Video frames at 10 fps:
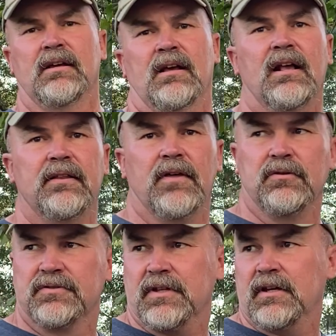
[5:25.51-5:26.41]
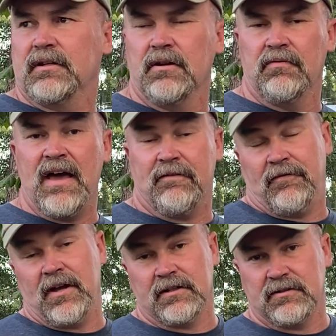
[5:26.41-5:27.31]
and those things, you know, that
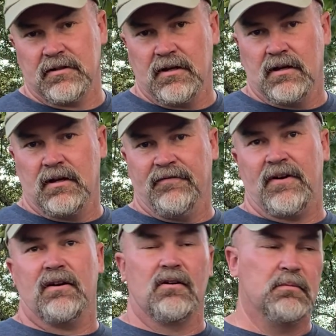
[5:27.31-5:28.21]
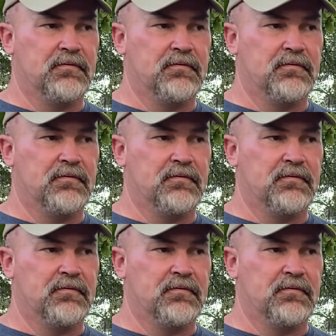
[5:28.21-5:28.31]
affects a firearm.